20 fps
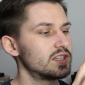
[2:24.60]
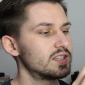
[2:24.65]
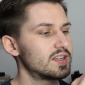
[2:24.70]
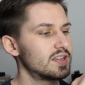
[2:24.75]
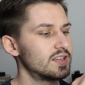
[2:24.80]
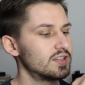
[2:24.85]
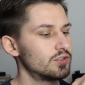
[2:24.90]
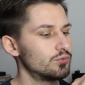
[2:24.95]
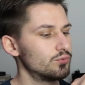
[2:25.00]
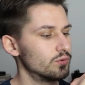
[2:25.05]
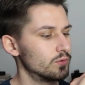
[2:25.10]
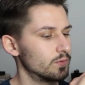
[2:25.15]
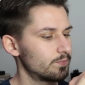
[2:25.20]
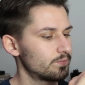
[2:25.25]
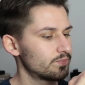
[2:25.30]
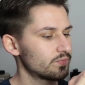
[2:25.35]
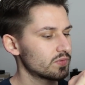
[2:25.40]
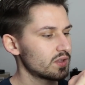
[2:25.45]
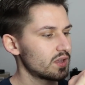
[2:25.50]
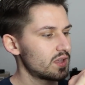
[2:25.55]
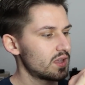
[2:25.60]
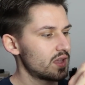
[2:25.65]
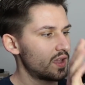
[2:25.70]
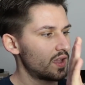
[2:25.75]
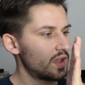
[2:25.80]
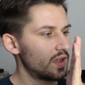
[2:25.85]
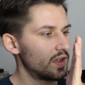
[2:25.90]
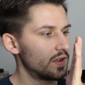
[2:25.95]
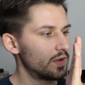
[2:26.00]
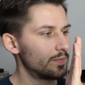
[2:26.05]
it can do.
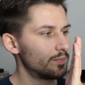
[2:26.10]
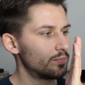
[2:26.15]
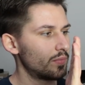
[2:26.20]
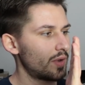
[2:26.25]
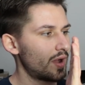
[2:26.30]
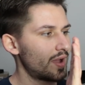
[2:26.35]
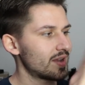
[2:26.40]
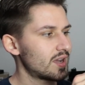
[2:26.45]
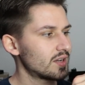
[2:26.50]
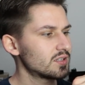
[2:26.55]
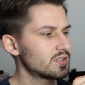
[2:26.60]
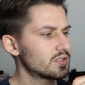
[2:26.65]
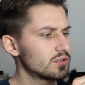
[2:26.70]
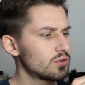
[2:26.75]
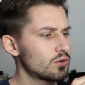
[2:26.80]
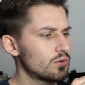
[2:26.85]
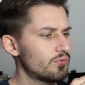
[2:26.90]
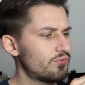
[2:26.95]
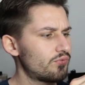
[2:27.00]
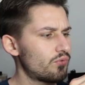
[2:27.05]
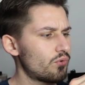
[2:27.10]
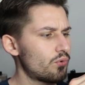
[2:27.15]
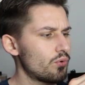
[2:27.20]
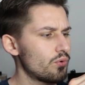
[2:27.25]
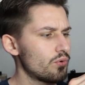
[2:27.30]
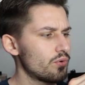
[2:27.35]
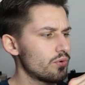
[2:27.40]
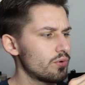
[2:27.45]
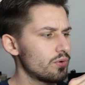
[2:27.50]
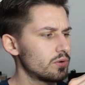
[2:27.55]
I got it now
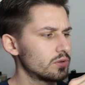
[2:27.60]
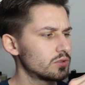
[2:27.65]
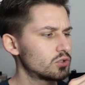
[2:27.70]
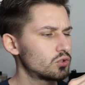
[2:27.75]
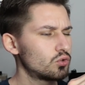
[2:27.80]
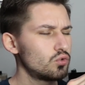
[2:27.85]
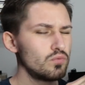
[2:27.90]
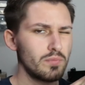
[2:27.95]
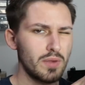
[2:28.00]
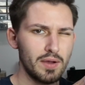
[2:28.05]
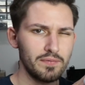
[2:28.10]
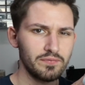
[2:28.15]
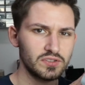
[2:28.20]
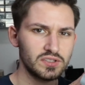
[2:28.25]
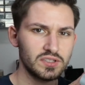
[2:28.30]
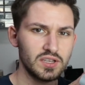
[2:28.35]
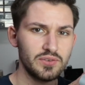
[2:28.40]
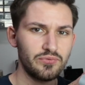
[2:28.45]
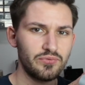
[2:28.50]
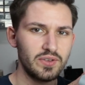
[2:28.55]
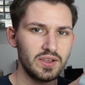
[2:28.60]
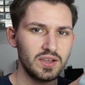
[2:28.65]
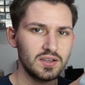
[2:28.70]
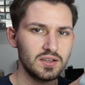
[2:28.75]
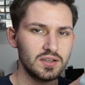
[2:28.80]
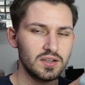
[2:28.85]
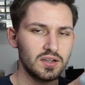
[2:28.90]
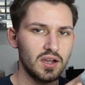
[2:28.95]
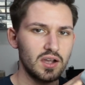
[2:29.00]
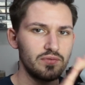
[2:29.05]
for 2 months, I
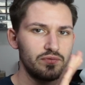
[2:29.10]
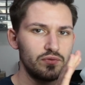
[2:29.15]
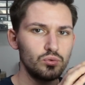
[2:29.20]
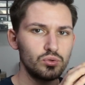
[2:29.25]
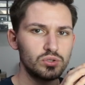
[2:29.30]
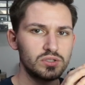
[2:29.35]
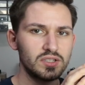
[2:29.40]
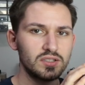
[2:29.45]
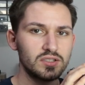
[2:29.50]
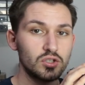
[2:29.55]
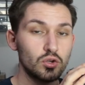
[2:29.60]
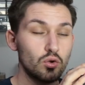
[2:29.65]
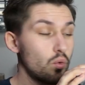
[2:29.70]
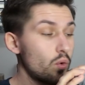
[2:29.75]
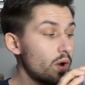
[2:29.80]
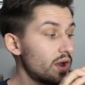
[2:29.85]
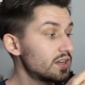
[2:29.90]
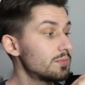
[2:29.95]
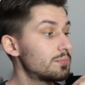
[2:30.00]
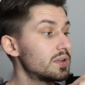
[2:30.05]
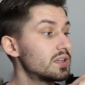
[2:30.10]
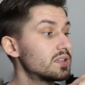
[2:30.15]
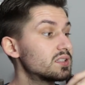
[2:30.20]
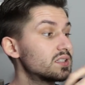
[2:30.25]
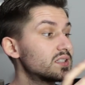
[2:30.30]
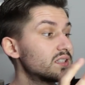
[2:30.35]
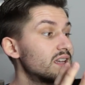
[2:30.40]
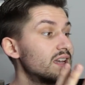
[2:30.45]
think. I've used it quite a bit.